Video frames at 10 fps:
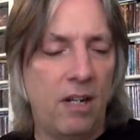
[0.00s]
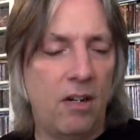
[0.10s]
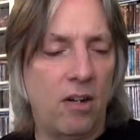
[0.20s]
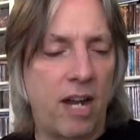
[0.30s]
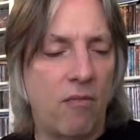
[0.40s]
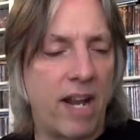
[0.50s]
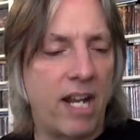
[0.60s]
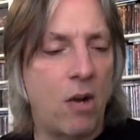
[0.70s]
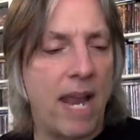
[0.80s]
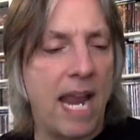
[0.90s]
Okay,
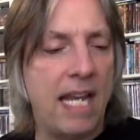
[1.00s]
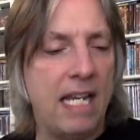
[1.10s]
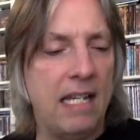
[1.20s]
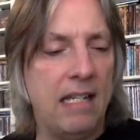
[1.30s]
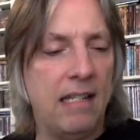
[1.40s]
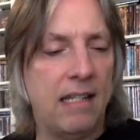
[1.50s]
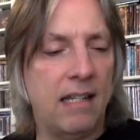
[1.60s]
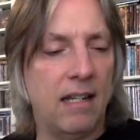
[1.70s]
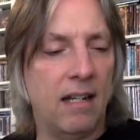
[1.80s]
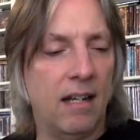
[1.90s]
Radio Hades,
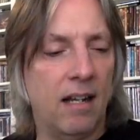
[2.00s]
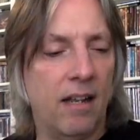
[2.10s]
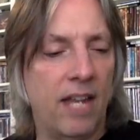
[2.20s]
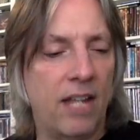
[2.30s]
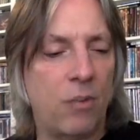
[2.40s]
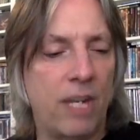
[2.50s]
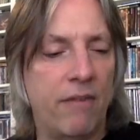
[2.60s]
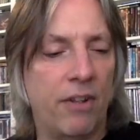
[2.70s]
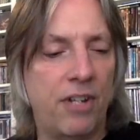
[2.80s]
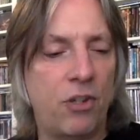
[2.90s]
uh, That's When
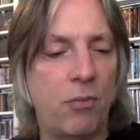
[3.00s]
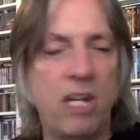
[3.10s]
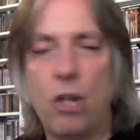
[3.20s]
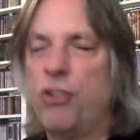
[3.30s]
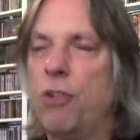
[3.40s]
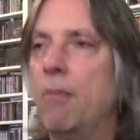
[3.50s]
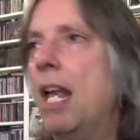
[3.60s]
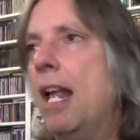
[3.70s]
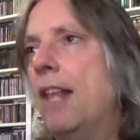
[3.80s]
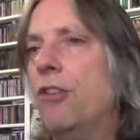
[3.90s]
Evil Touched Me. You know, some
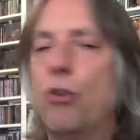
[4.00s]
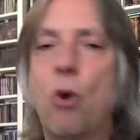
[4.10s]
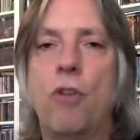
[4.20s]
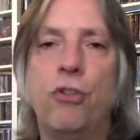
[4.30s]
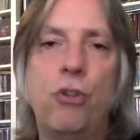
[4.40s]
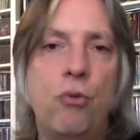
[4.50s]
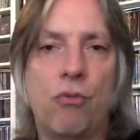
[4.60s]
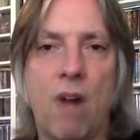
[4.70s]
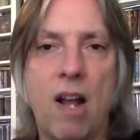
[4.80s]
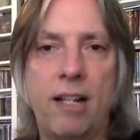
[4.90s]
the, the tunes
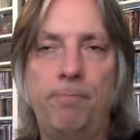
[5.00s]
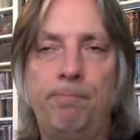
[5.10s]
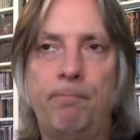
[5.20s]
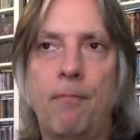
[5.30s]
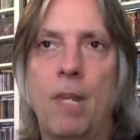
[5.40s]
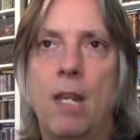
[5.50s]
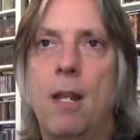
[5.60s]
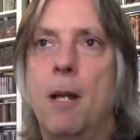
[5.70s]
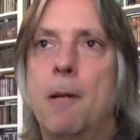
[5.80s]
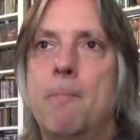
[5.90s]
are rocking,
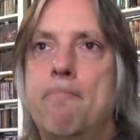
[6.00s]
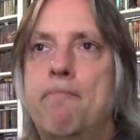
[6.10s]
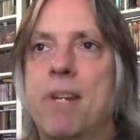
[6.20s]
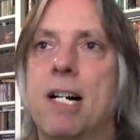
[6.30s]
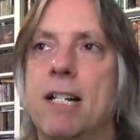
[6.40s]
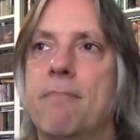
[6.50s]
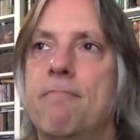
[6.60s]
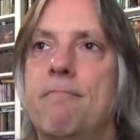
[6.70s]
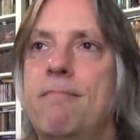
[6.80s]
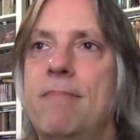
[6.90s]
but
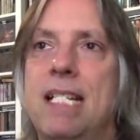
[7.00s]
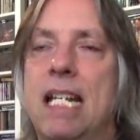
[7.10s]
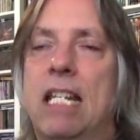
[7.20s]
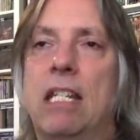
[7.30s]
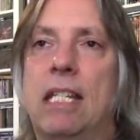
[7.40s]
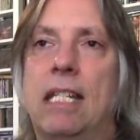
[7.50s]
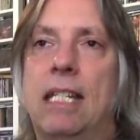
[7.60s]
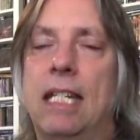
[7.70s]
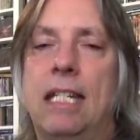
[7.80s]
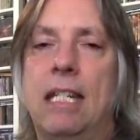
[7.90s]
it just
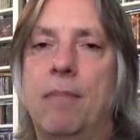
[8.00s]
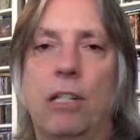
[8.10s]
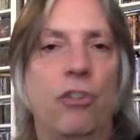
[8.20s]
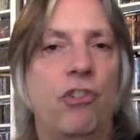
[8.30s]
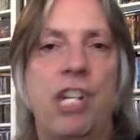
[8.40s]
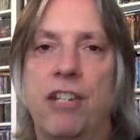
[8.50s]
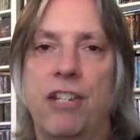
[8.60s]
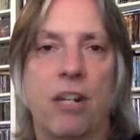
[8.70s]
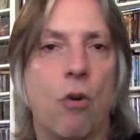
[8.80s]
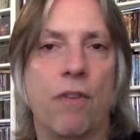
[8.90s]
it seems a little
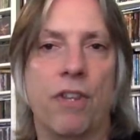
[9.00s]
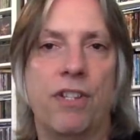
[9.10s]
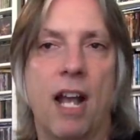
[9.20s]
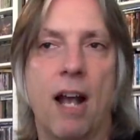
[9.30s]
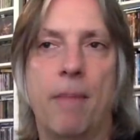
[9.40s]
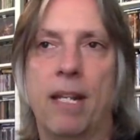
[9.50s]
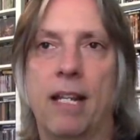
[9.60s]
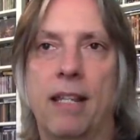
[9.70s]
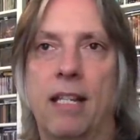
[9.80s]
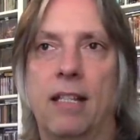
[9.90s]
cheesy and over the top, and
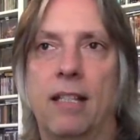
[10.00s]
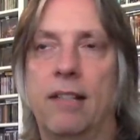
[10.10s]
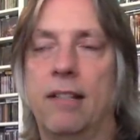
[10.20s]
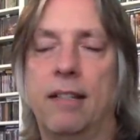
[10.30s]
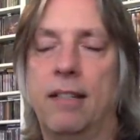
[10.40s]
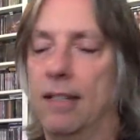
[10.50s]
I think that just...